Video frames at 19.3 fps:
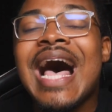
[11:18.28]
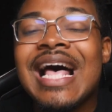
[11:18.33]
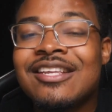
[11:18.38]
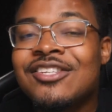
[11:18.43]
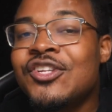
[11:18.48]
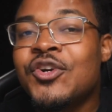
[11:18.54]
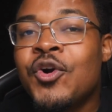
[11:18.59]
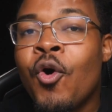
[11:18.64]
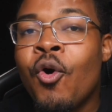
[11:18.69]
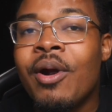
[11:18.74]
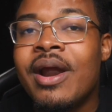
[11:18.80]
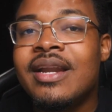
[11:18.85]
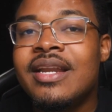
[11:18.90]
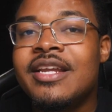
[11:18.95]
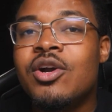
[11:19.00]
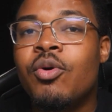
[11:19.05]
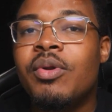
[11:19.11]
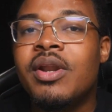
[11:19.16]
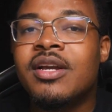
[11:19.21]
That's the core
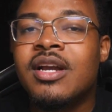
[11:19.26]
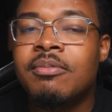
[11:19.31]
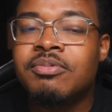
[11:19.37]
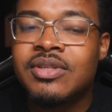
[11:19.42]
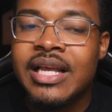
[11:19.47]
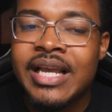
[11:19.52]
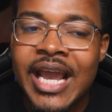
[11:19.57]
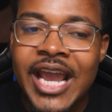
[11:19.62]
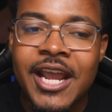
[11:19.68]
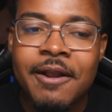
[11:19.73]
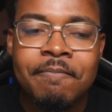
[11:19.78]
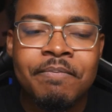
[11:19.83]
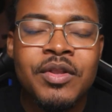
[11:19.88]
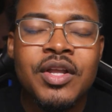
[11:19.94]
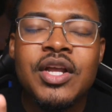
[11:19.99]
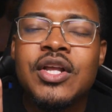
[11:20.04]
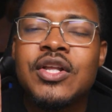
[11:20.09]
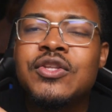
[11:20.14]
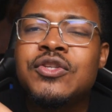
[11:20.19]
idea when it comes to like, hey,
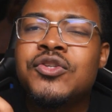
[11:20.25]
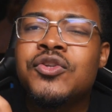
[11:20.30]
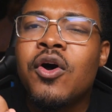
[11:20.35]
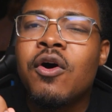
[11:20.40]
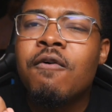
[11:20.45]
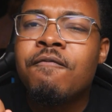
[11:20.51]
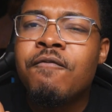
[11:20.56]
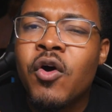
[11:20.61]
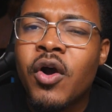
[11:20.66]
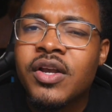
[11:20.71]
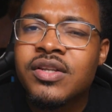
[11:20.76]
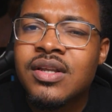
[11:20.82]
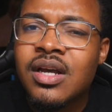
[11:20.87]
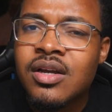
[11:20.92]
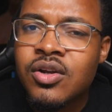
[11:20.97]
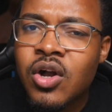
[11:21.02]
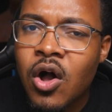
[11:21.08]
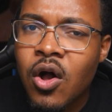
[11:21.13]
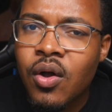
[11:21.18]
don't focus
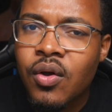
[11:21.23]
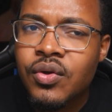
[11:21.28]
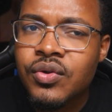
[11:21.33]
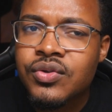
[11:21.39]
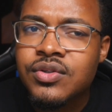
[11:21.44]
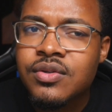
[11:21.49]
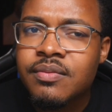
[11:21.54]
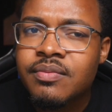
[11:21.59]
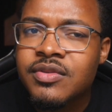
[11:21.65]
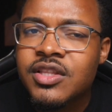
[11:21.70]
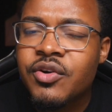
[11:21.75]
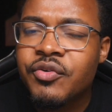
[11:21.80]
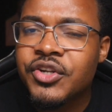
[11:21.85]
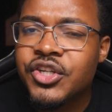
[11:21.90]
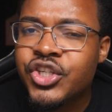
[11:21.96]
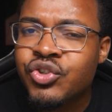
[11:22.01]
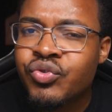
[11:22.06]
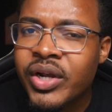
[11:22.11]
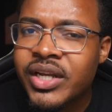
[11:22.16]
on goals that
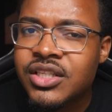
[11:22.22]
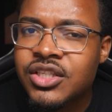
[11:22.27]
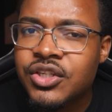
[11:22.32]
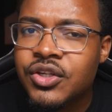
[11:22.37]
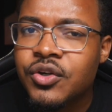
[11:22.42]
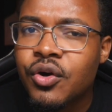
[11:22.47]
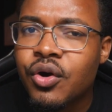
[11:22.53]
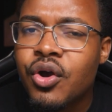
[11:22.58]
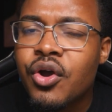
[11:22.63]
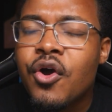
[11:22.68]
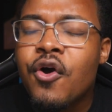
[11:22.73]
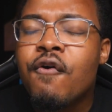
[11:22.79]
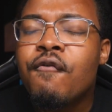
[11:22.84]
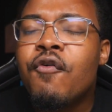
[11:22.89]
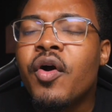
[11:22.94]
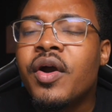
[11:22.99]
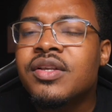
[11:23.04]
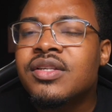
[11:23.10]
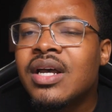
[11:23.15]
restrict you.
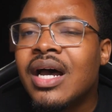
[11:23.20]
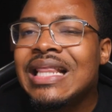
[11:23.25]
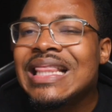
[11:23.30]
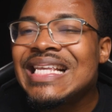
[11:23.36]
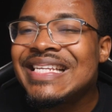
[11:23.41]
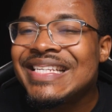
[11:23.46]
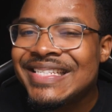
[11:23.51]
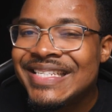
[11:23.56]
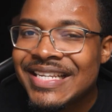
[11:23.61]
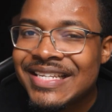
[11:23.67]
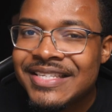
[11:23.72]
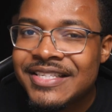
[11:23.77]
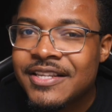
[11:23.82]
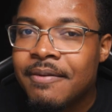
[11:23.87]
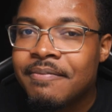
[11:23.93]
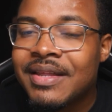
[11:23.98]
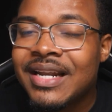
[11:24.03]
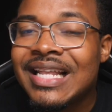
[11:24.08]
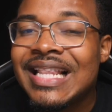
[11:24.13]
Focus on the
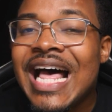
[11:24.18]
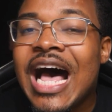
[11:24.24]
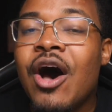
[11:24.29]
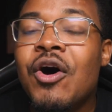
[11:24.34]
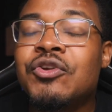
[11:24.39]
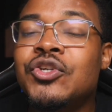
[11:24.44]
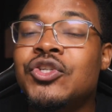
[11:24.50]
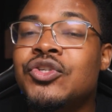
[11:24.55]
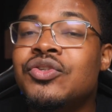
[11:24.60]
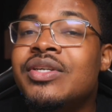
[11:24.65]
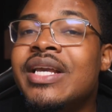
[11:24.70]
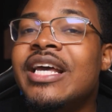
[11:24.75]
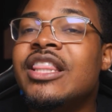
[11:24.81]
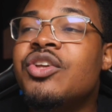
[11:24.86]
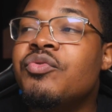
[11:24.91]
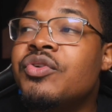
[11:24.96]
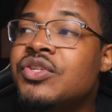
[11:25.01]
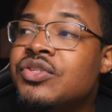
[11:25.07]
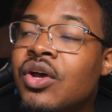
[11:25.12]
system that allows you to
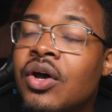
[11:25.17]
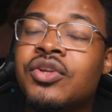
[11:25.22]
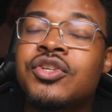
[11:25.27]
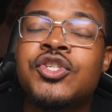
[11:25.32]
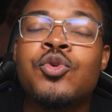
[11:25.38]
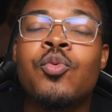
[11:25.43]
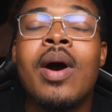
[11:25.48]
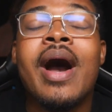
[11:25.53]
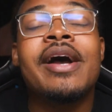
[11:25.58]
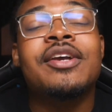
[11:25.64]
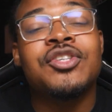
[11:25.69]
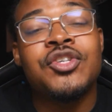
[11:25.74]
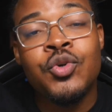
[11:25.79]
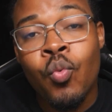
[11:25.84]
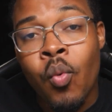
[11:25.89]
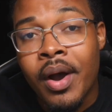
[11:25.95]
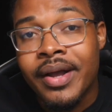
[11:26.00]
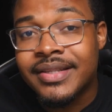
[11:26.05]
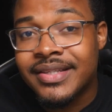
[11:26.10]
get the results you
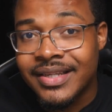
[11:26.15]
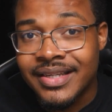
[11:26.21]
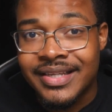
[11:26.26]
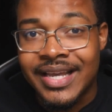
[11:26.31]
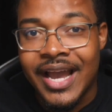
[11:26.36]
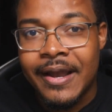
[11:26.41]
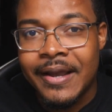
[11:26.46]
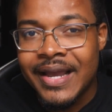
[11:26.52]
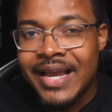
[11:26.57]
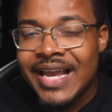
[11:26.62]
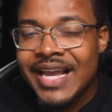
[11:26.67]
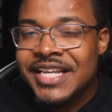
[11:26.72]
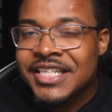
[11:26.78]
actually want to get.